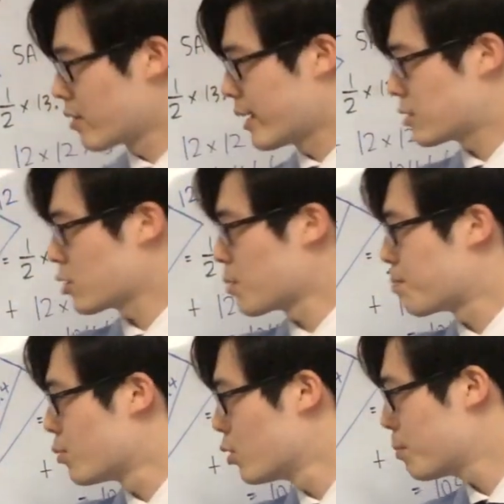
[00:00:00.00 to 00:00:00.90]
Right, so the
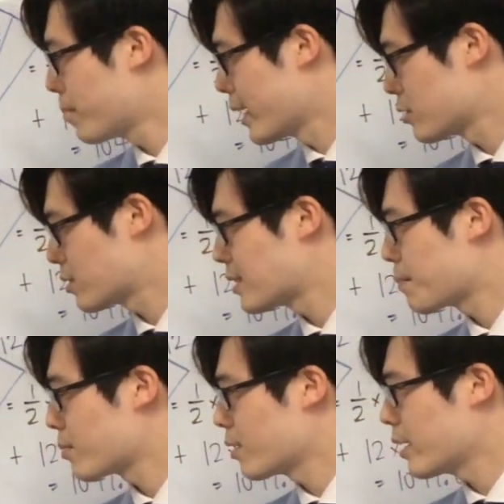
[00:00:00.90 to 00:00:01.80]
blue part just
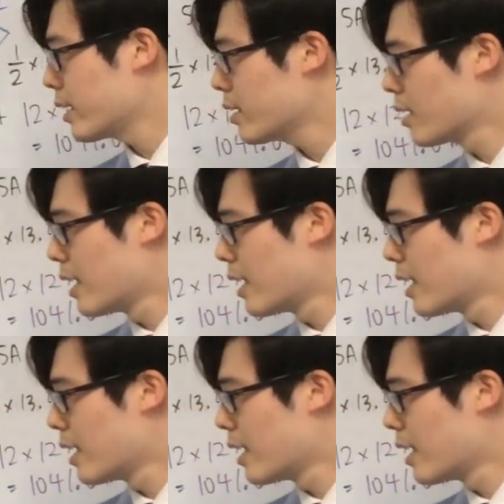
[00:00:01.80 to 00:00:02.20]
separately.